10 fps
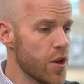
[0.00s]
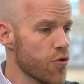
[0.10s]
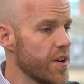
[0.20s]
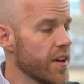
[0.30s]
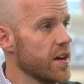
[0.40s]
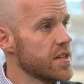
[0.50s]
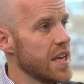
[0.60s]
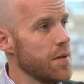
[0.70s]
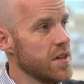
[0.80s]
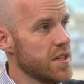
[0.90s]
credit card
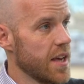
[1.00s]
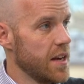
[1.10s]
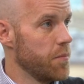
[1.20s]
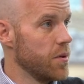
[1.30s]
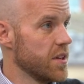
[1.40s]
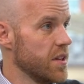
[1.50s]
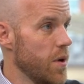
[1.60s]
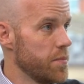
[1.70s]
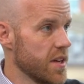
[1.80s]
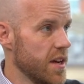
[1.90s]
skimmers getting put on the
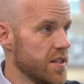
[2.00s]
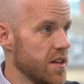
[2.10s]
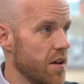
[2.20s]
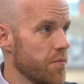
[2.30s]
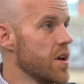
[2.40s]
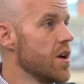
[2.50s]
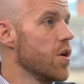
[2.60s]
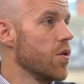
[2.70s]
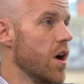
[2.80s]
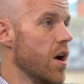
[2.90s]
website
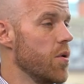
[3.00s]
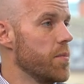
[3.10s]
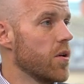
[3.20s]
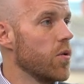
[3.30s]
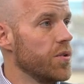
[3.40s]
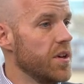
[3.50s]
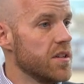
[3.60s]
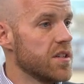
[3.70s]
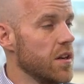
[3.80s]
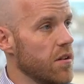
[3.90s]
would be called
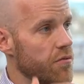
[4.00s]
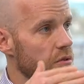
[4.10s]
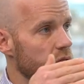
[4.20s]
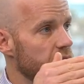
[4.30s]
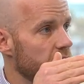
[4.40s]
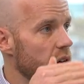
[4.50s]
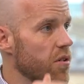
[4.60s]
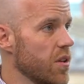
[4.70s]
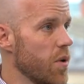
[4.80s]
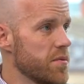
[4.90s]
in to look through the
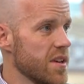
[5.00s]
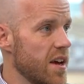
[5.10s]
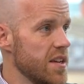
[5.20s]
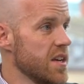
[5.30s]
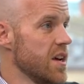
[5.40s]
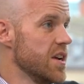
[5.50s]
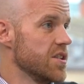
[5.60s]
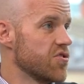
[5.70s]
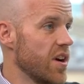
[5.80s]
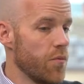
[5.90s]
code on the website
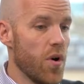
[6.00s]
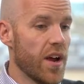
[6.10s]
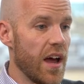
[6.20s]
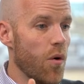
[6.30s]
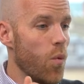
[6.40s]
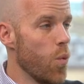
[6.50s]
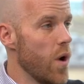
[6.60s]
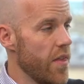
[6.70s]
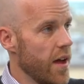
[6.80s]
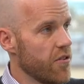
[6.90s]
to try and work out
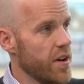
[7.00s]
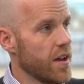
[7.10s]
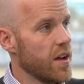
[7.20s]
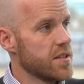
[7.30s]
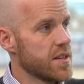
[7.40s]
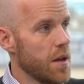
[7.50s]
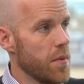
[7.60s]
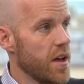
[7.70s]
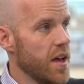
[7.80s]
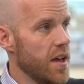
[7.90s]
where that credit card
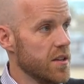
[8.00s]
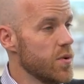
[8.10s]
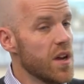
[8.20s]
skimmer is.